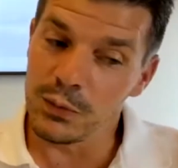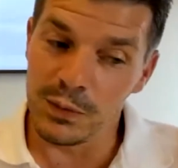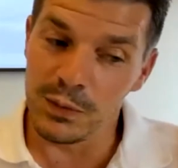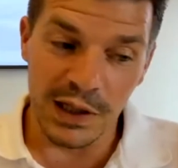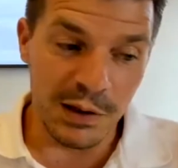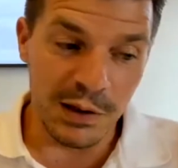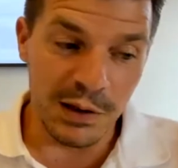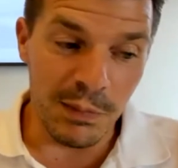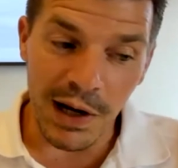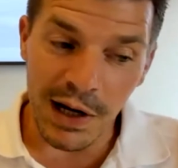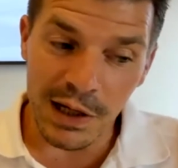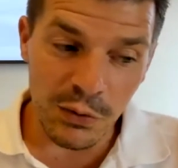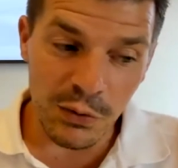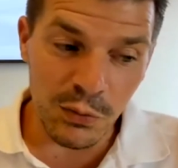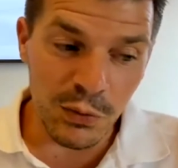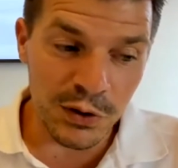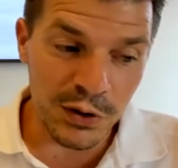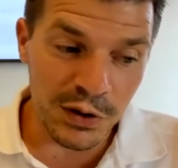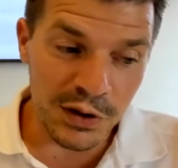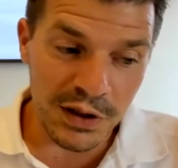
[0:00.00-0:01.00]
might
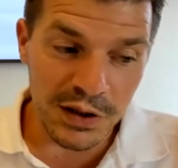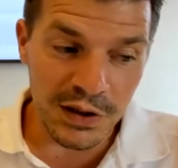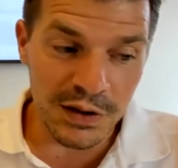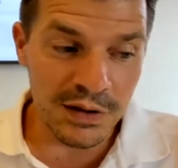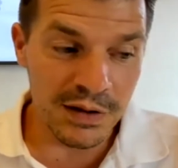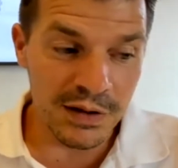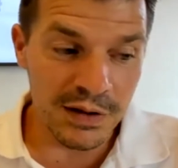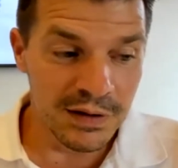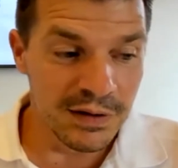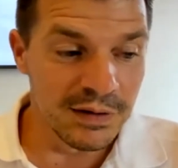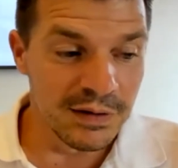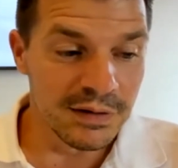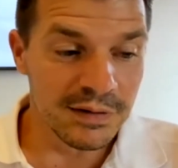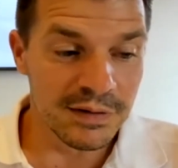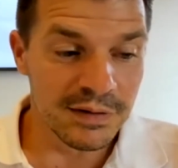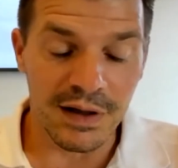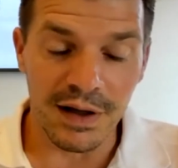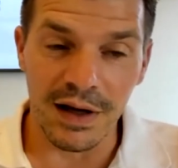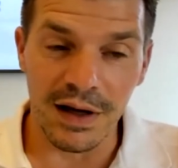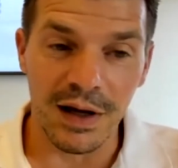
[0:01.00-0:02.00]
work,
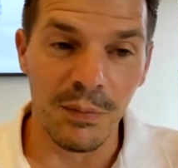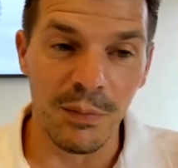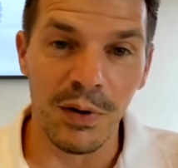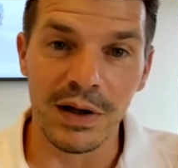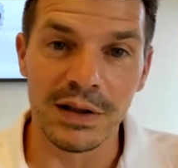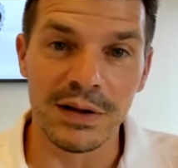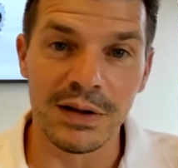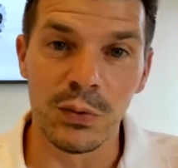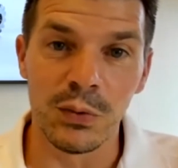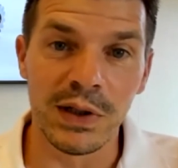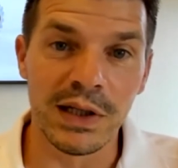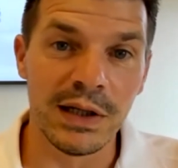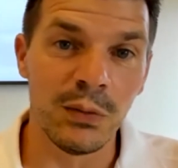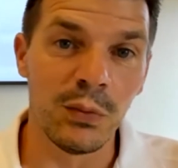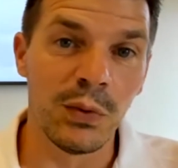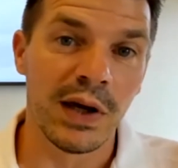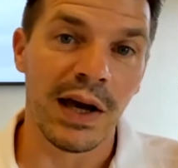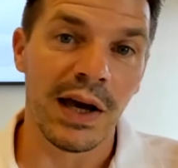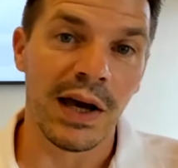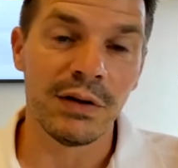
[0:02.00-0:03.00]
but
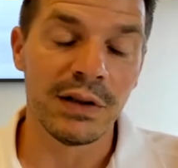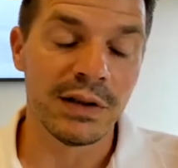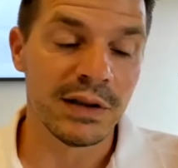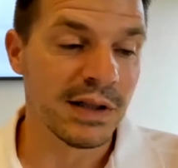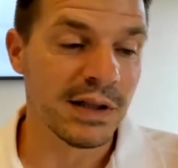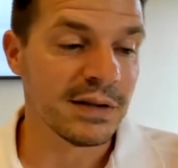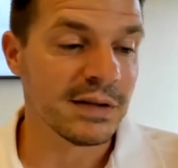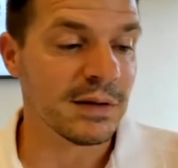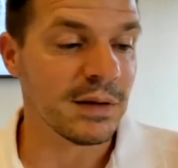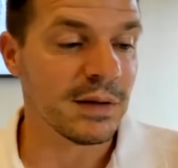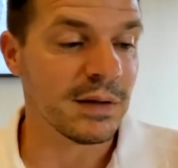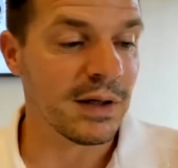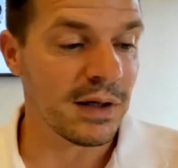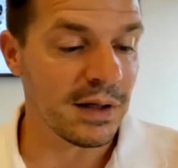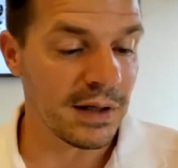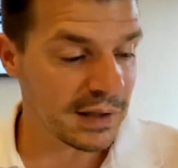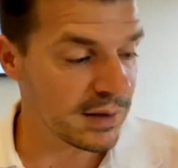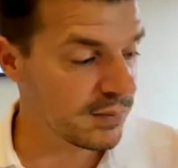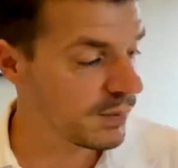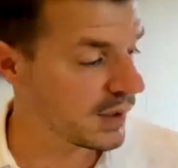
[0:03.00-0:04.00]
we haven't tested.
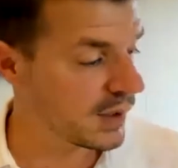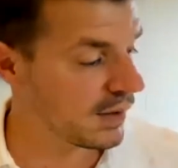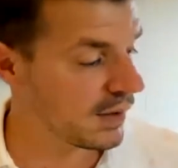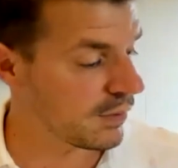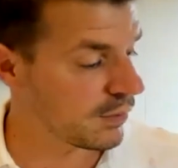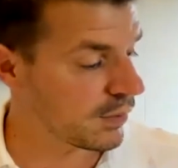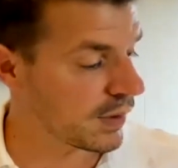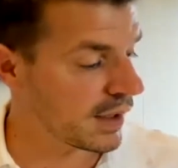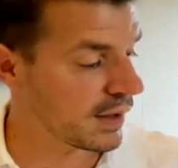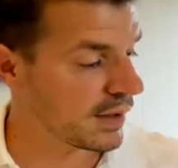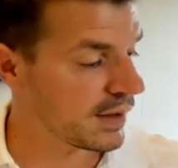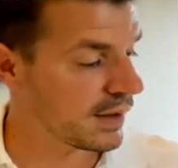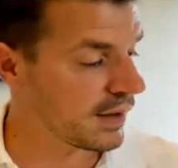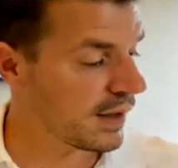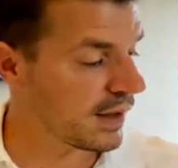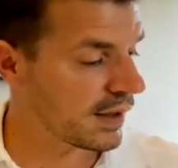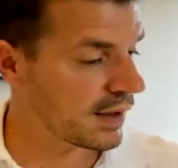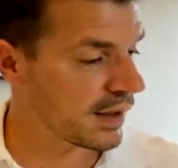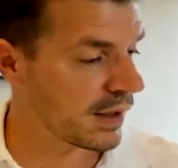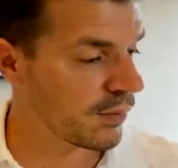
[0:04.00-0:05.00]
Let me write it
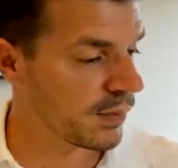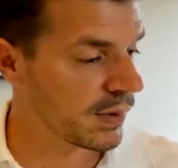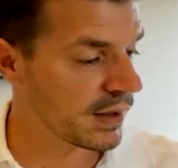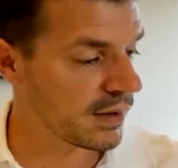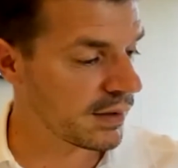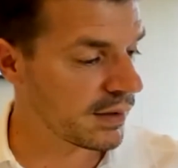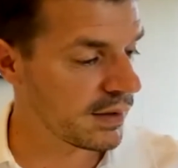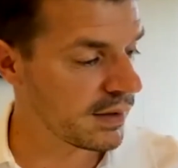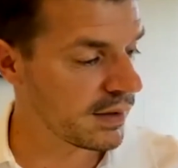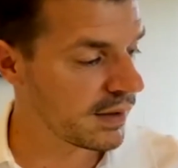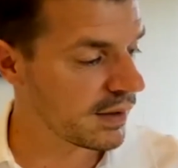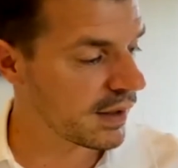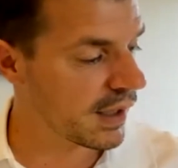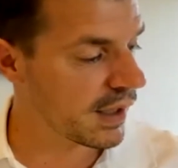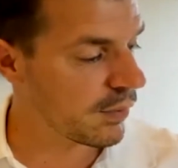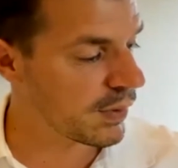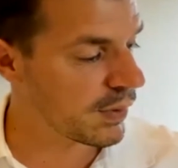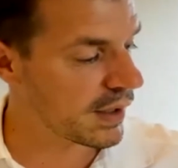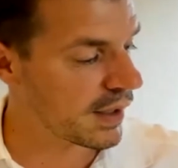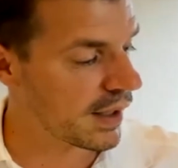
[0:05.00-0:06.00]
down. I will
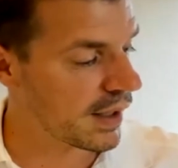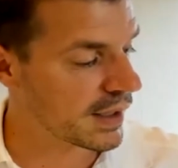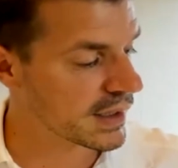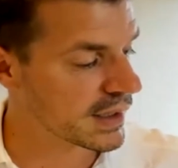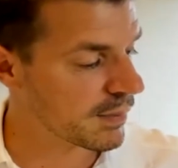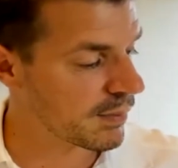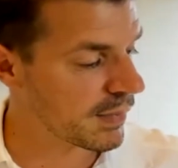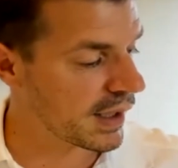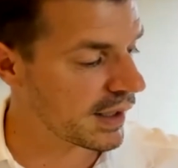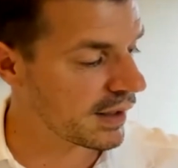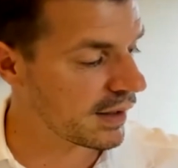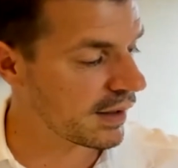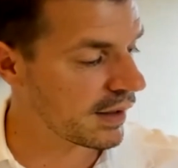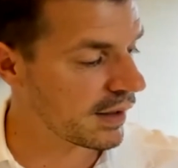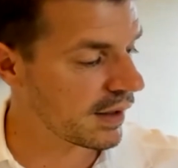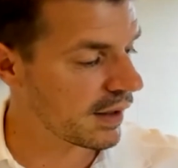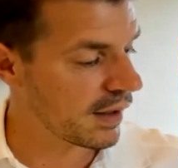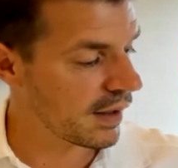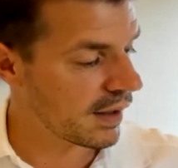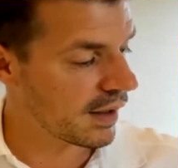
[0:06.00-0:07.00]
ask my
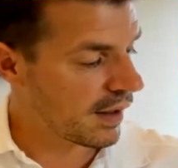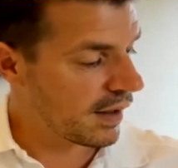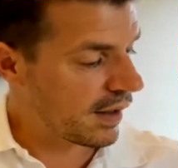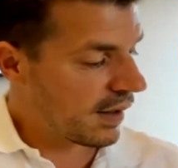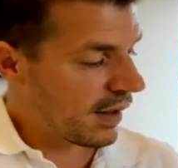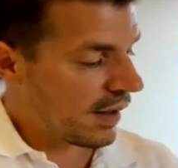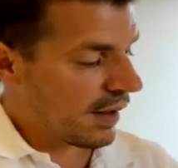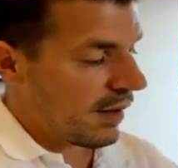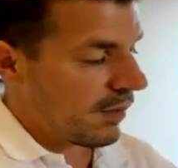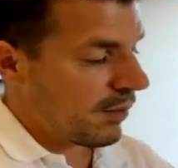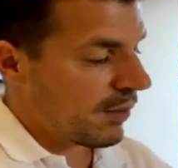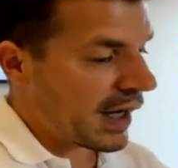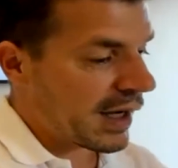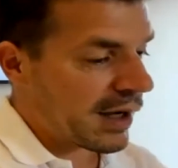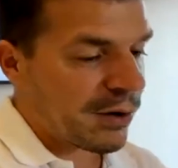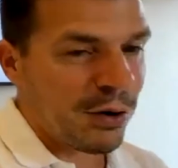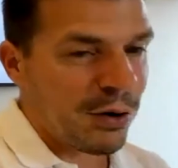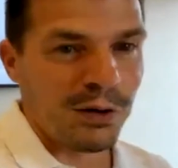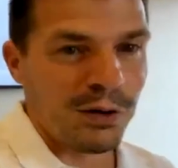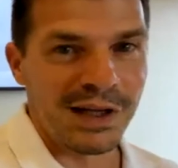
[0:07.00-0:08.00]

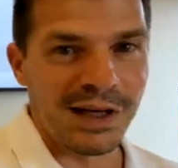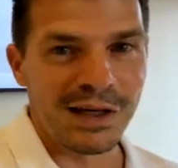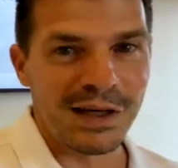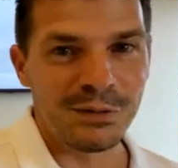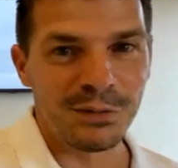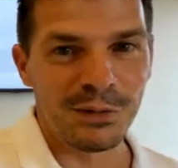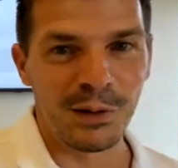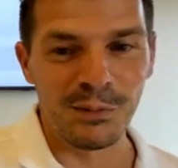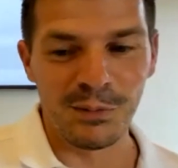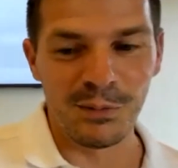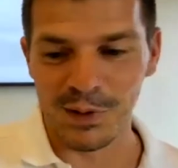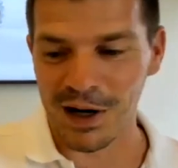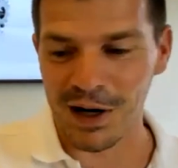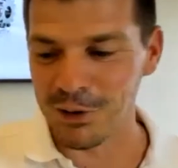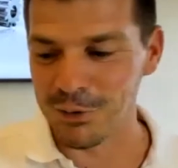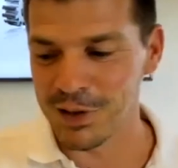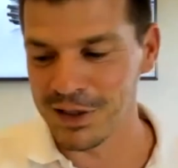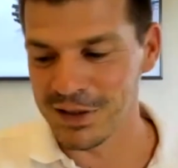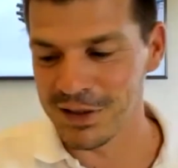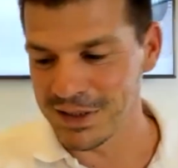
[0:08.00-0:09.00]
colleagues from
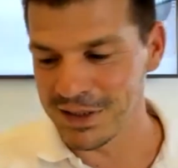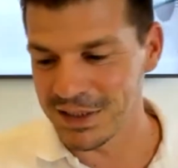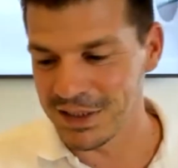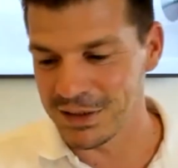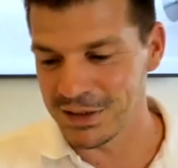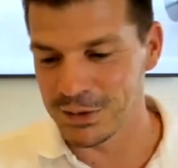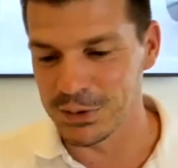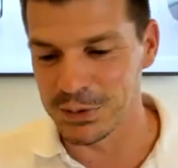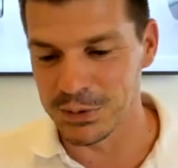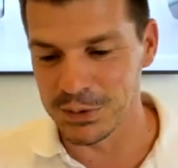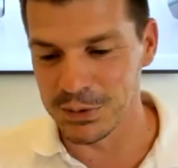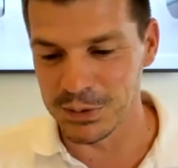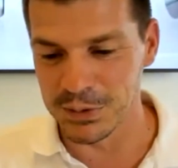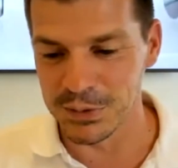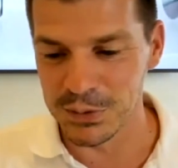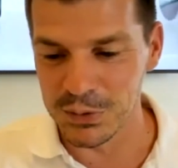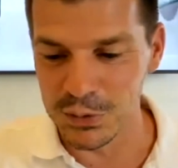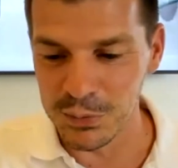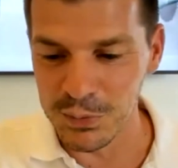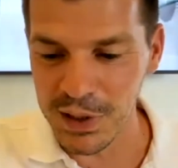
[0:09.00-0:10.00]
R&D
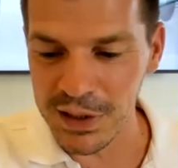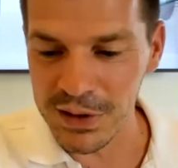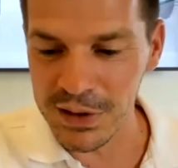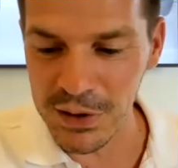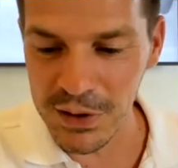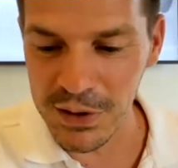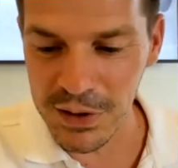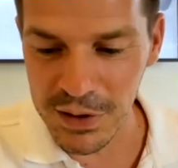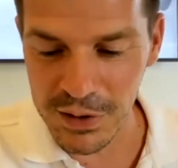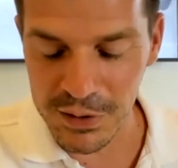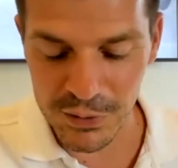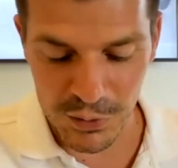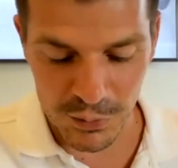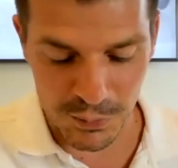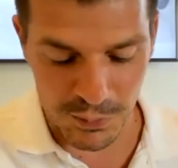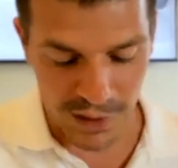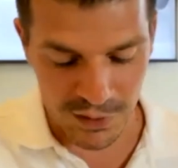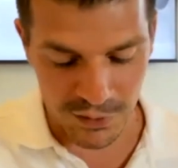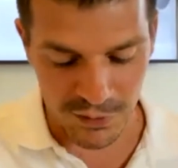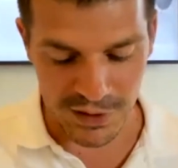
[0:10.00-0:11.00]
to make
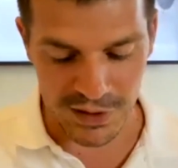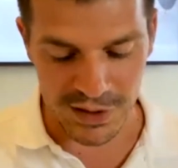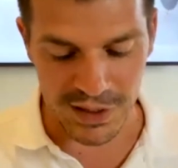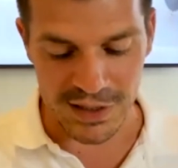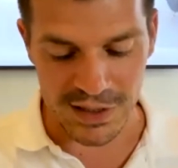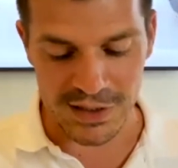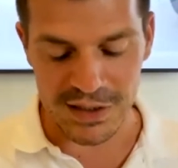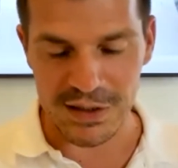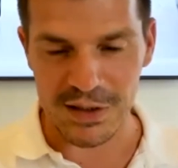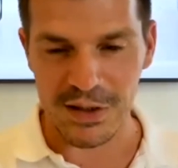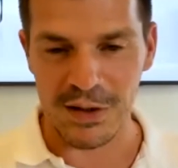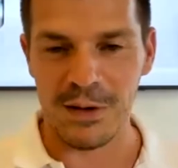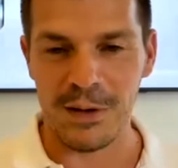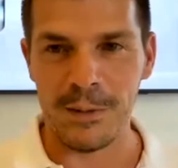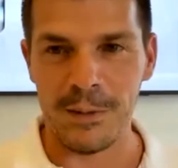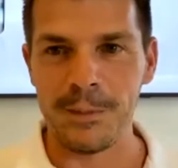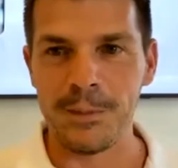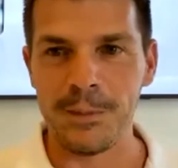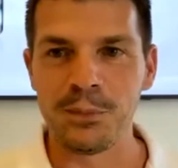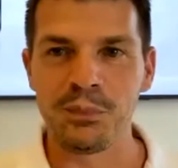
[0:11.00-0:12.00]
the test
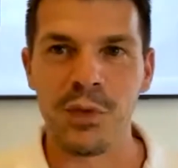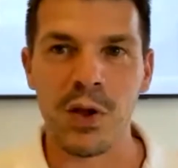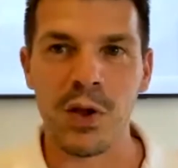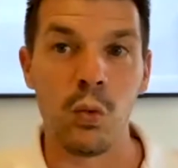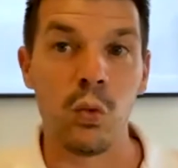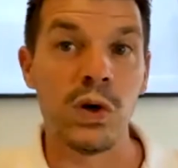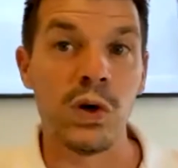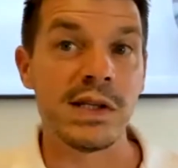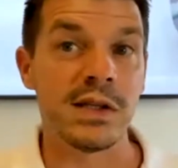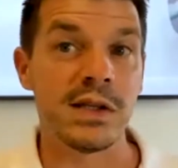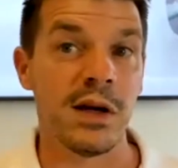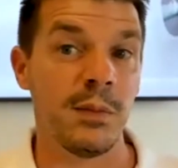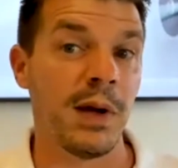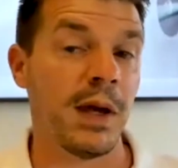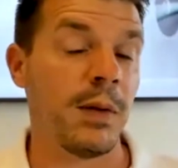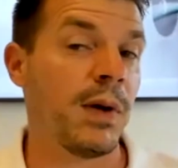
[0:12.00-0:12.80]
with maybe